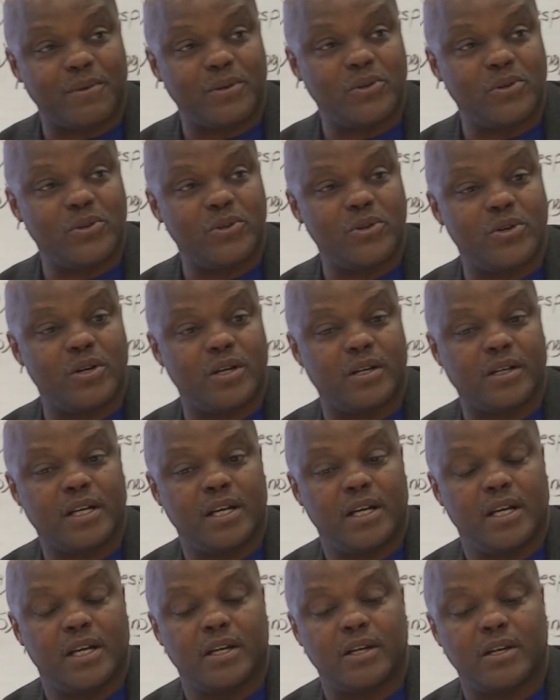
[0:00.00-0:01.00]
in New York
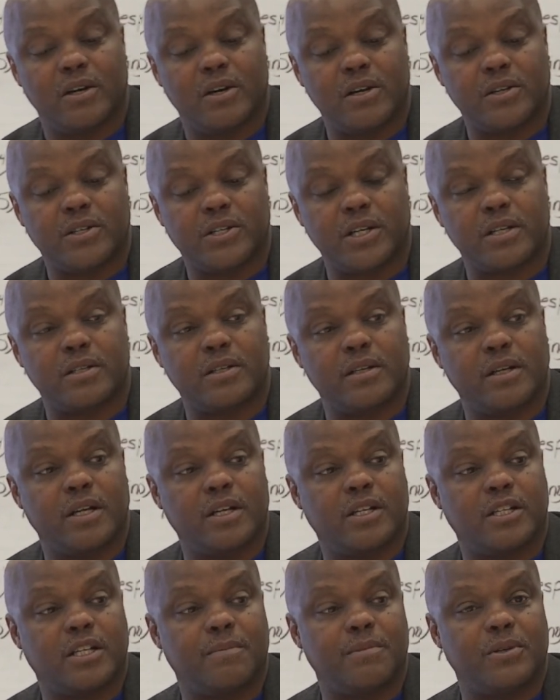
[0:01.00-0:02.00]
called Just
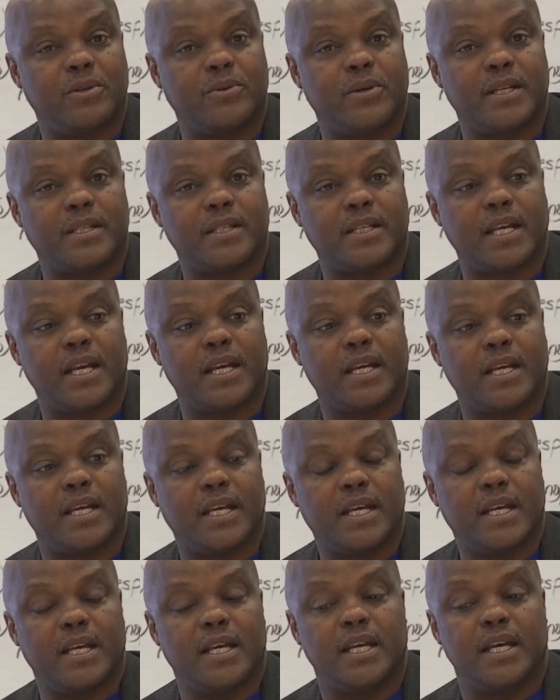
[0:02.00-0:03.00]
Leadership USA.
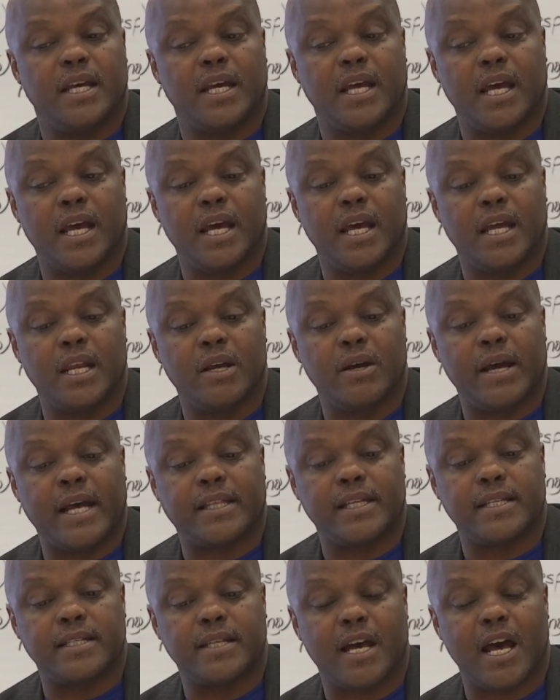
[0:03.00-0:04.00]
And at
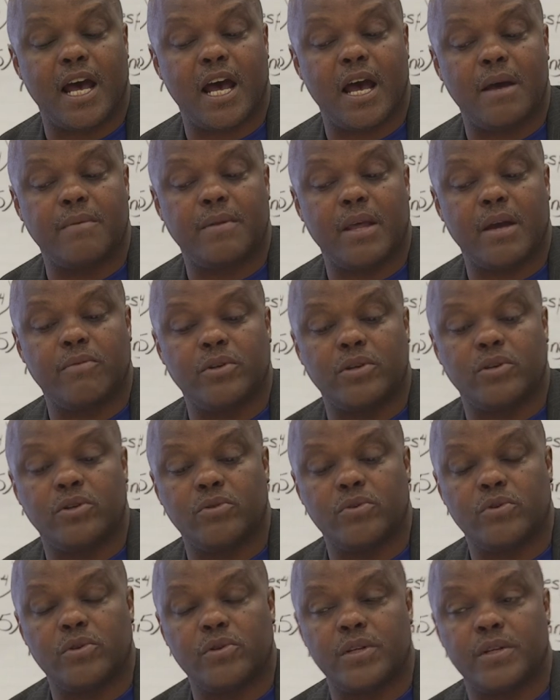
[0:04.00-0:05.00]
the time, they were
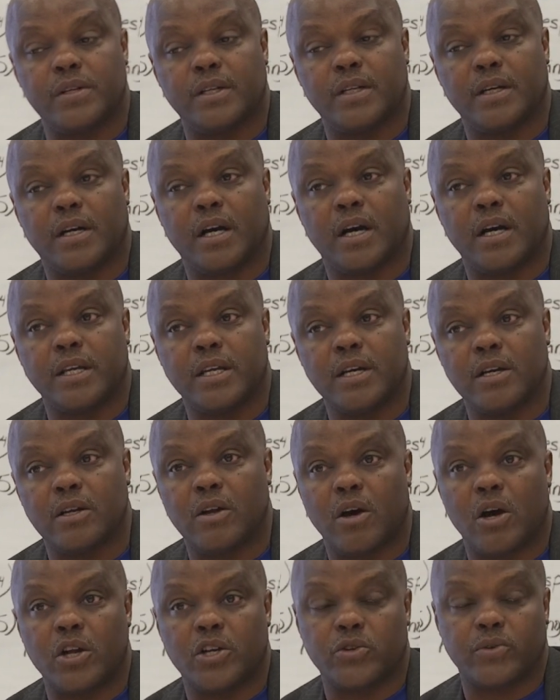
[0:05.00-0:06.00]
doing a
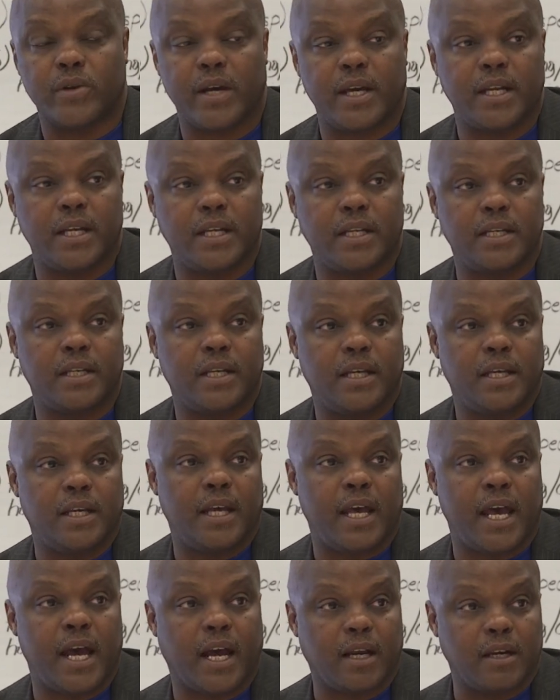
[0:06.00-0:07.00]
year-long training
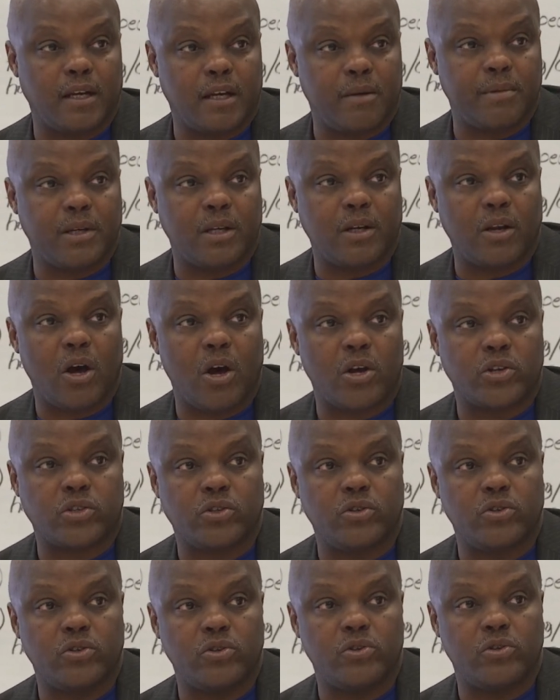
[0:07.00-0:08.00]
at Columbia Law
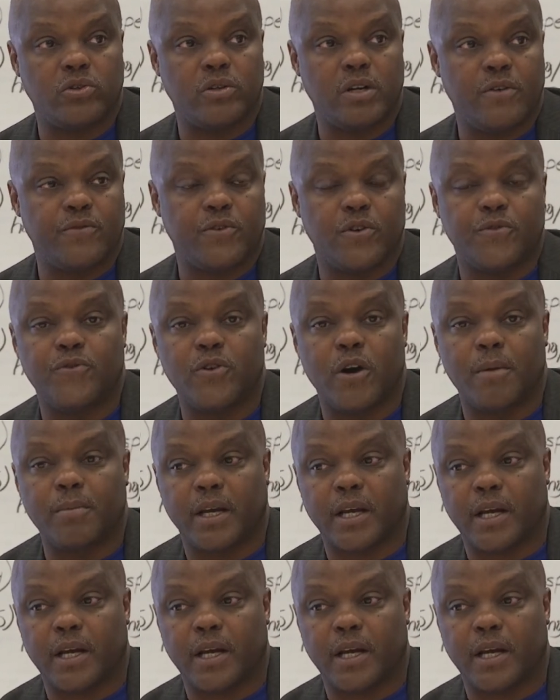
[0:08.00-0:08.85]
School for formerly